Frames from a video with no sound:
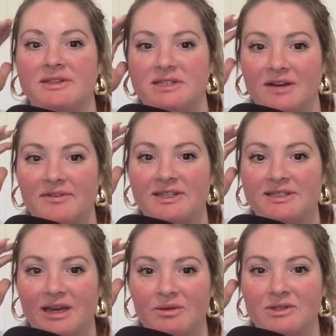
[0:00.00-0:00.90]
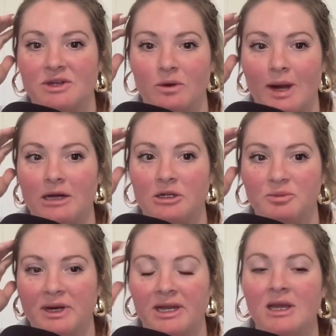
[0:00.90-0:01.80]
stuff he said was so
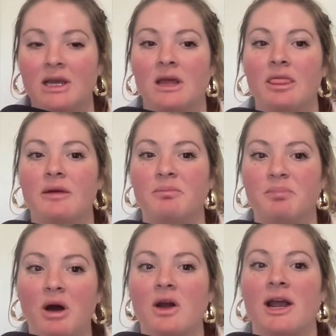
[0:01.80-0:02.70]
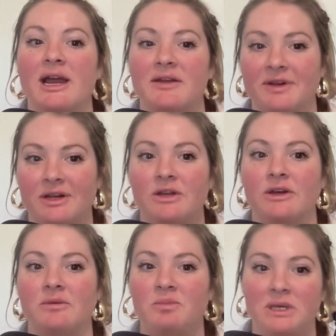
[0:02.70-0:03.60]
wild, but the bar had a very
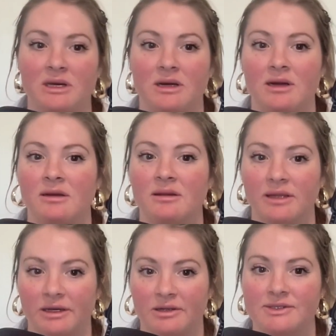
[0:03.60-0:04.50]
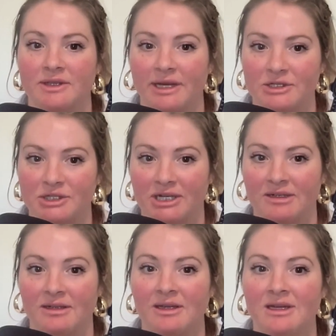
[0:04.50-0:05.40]
good beer liquor
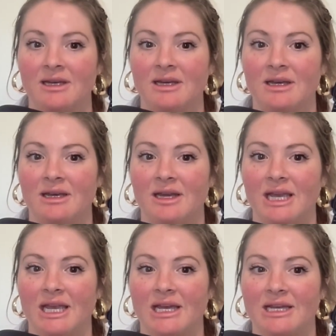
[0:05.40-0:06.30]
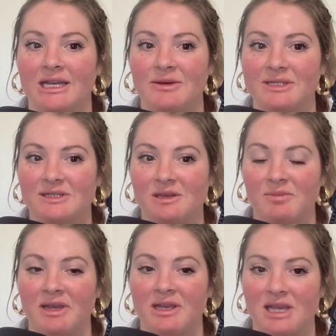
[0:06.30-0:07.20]
selection, and he was
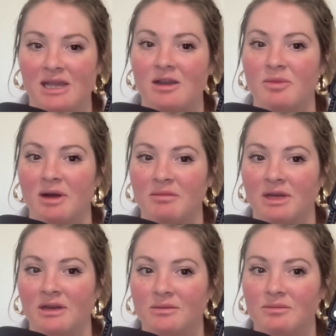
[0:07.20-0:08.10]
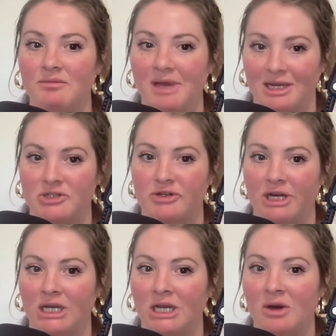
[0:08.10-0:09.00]
sipping a Jaeger bomb like a mixed
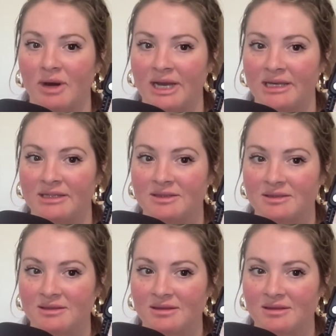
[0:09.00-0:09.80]
drink, no ice.